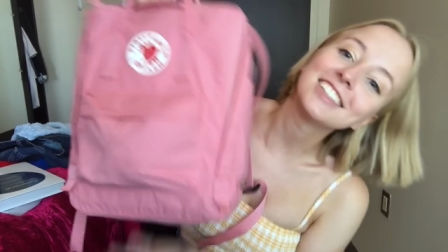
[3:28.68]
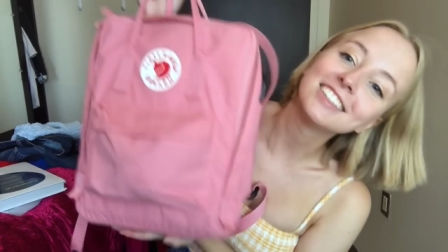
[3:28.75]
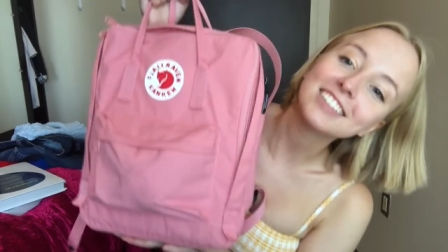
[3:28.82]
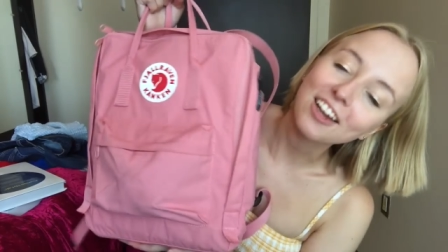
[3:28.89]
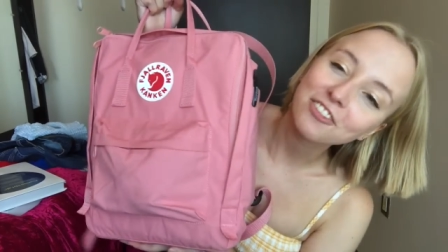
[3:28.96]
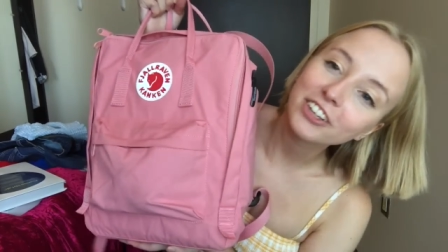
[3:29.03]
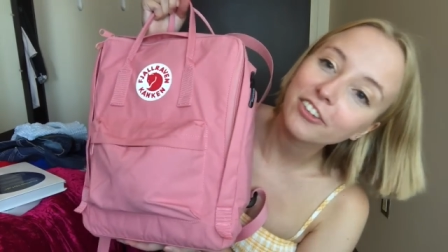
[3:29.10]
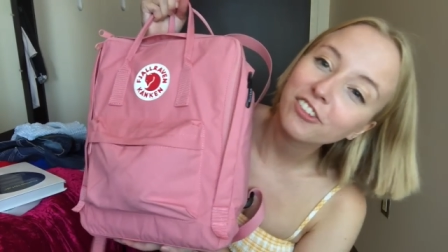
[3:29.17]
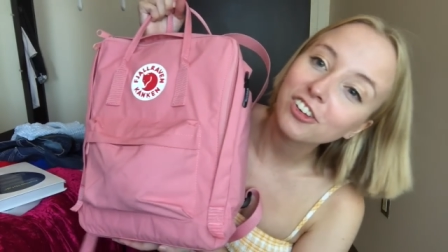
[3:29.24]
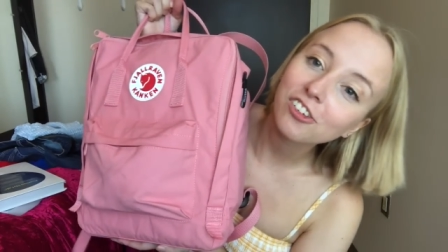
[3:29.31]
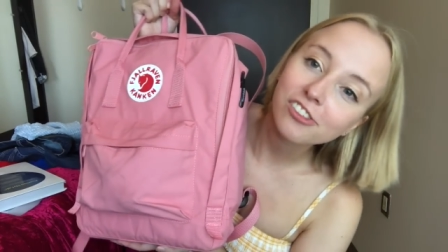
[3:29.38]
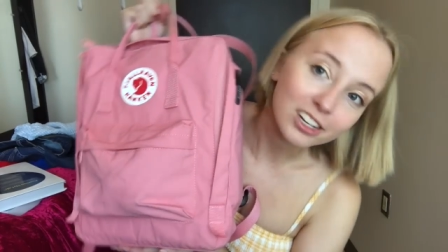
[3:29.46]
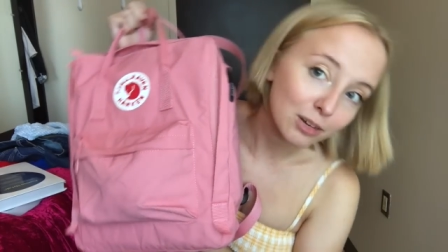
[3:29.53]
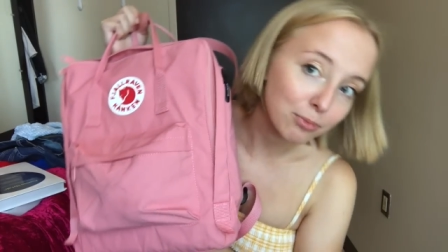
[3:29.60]
Since I've given
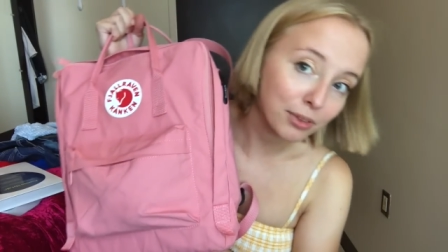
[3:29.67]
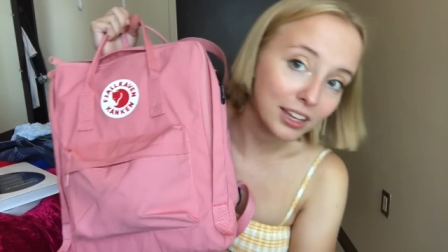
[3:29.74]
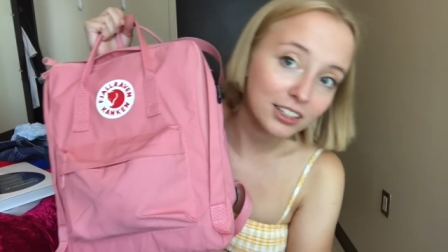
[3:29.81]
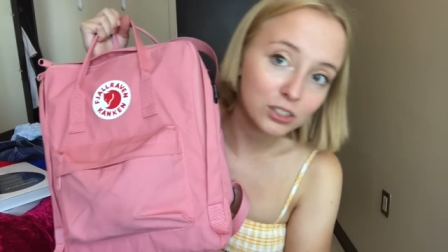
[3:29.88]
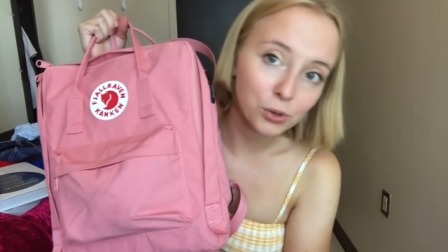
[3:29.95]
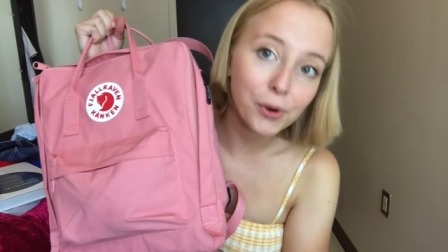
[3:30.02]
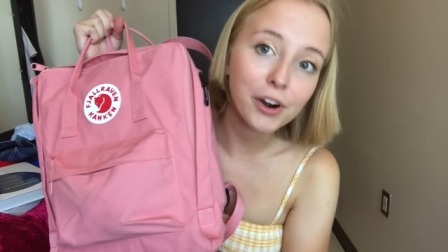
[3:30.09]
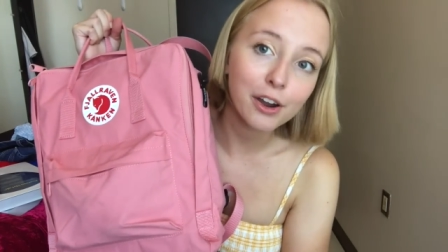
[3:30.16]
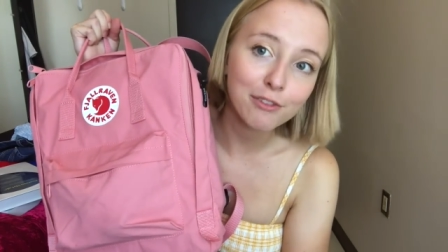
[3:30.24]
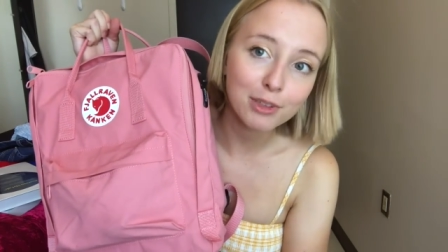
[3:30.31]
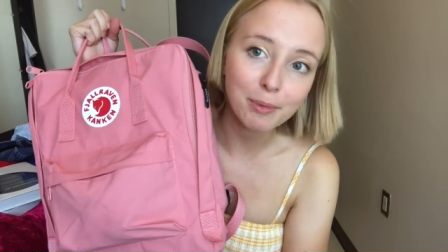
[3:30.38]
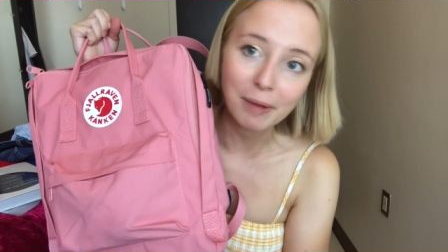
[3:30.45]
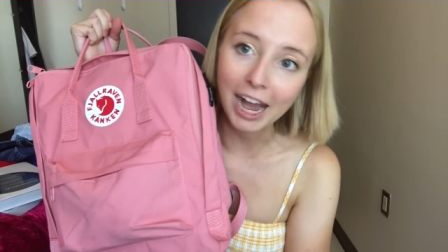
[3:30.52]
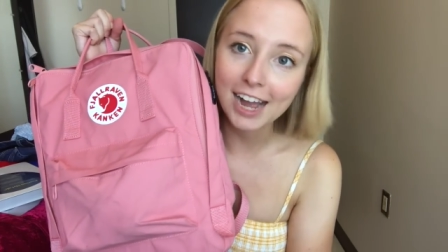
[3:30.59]
you the complete tour of
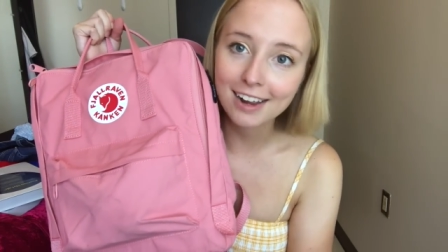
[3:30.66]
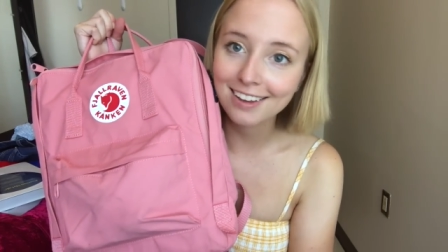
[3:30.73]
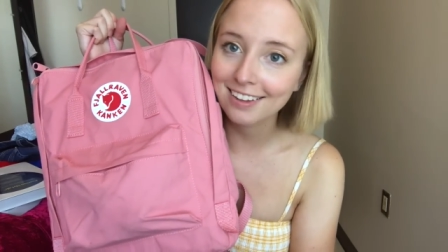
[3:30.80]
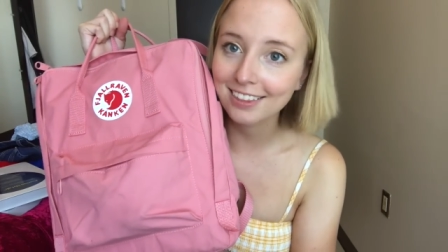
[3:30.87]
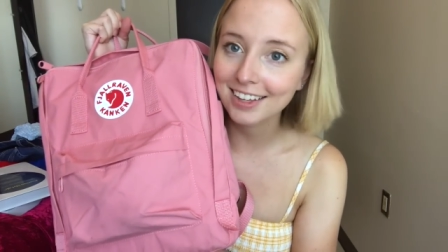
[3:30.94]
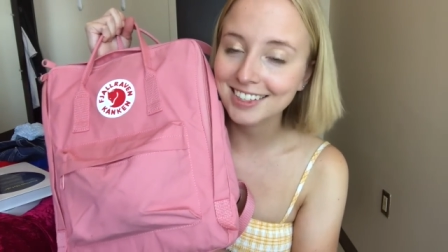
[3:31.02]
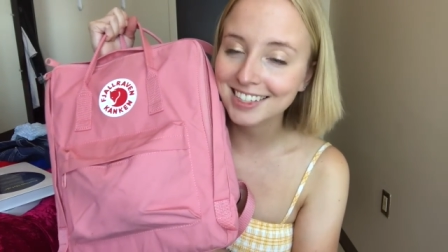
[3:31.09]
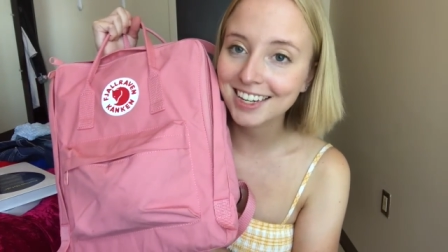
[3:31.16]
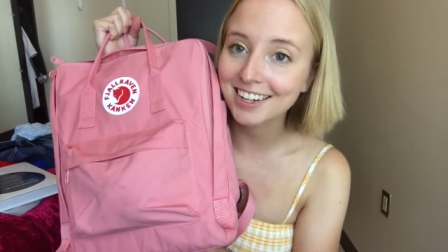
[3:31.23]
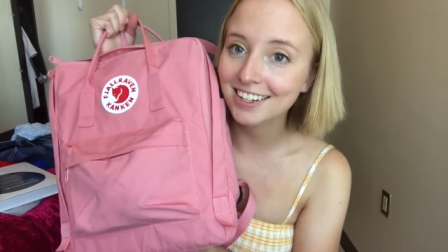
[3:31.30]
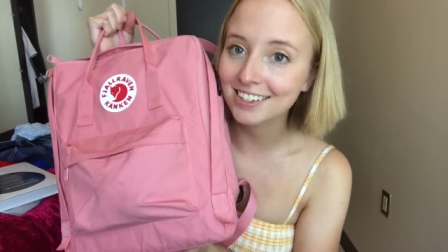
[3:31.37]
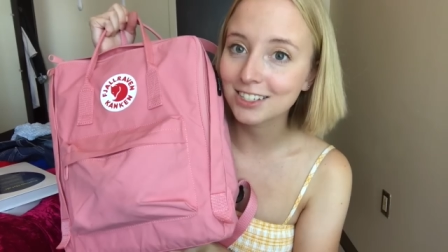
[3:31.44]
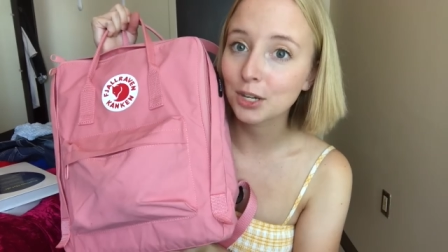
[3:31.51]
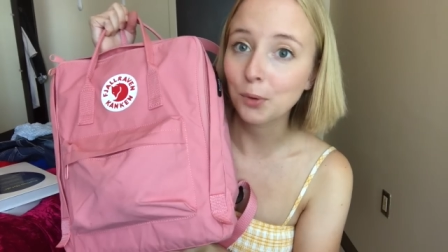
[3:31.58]
the bag, let's get
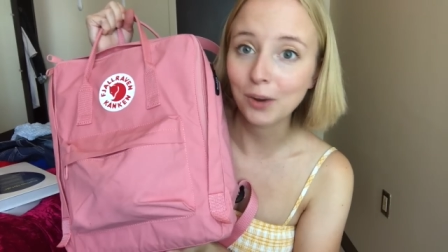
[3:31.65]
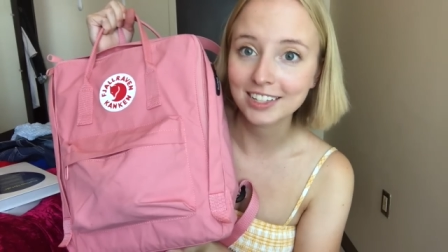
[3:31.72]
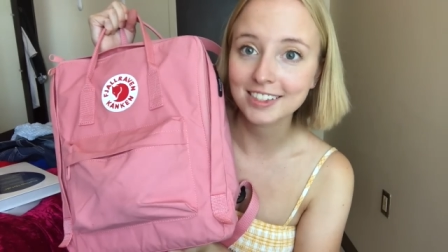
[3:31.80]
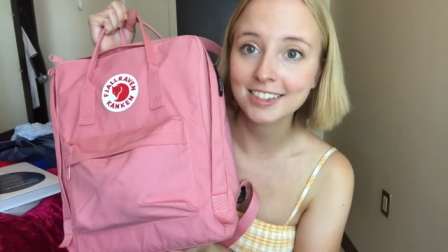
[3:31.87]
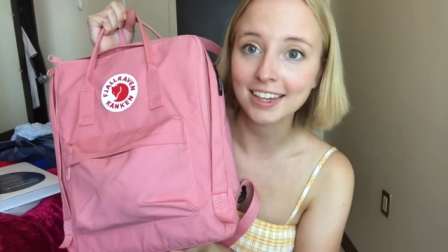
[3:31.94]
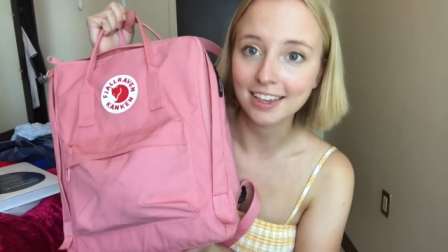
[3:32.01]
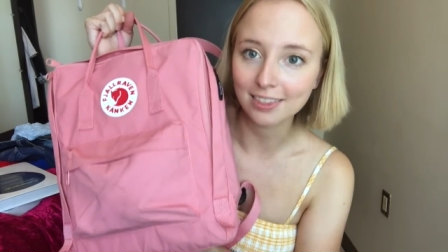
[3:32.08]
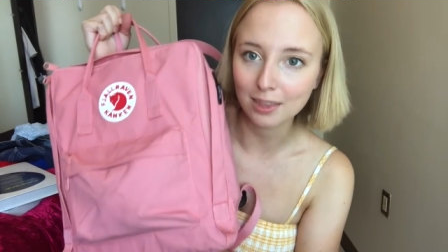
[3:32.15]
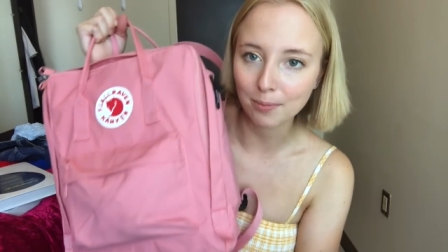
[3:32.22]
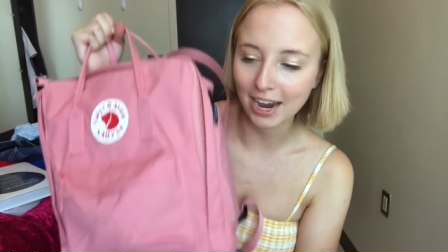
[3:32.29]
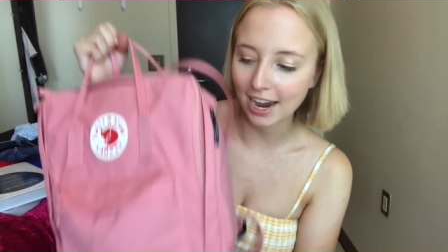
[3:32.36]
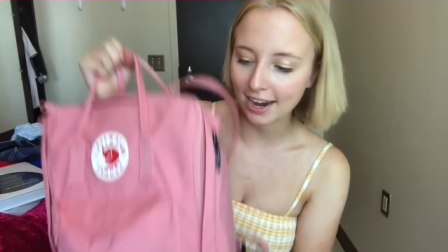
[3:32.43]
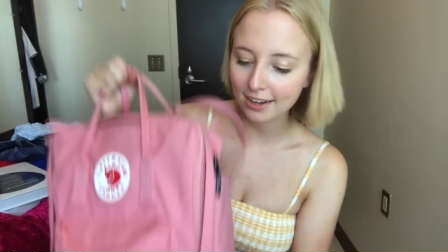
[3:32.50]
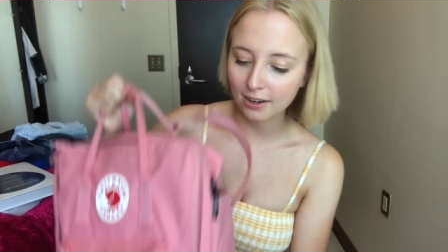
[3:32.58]
into what's in the
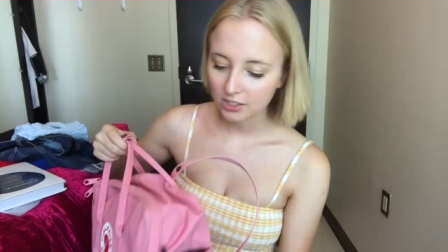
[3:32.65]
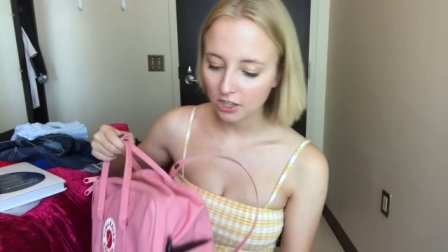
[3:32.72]
bag.